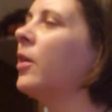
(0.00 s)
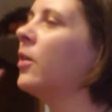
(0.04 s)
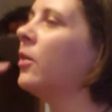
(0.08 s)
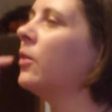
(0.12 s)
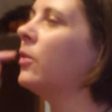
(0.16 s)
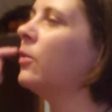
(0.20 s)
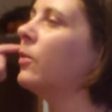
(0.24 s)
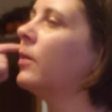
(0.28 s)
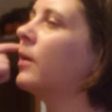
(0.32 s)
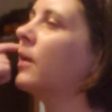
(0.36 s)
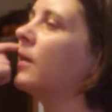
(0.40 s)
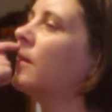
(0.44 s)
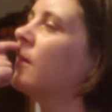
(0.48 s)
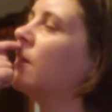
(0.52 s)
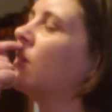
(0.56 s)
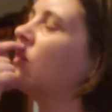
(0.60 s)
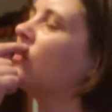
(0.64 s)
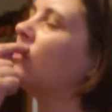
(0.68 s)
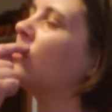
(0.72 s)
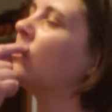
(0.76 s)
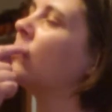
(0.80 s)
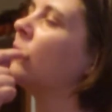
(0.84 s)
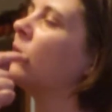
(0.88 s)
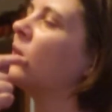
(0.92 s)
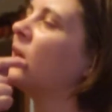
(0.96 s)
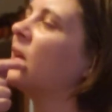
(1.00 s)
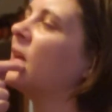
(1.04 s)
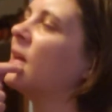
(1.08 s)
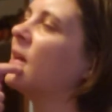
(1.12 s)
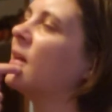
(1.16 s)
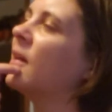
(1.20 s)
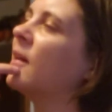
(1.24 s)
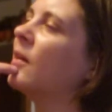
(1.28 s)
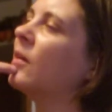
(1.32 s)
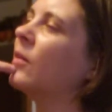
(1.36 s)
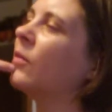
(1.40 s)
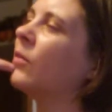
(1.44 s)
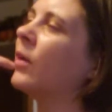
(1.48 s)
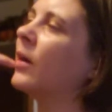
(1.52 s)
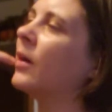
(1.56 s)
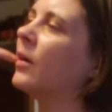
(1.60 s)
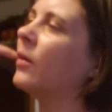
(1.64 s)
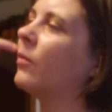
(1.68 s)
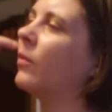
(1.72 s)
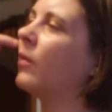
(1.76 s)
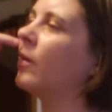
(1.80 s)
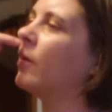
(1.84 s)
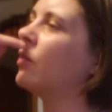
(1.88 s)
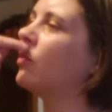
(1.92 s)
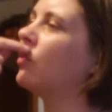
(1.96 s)
you'll get this ring right
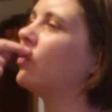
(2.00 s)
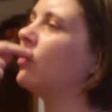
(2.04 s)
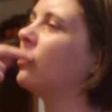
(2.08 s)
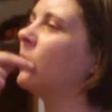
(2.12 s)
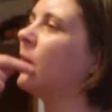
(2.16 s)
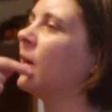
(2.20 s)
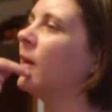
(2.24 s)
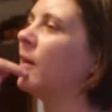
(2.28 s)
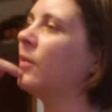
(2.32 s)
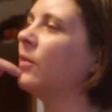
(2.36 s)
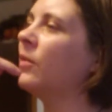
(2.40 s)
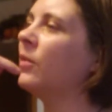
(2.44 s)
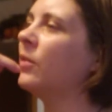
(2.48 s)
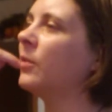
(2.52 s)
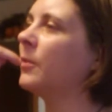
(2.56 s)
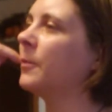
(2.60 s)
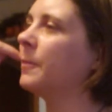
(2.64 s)
around your mouth.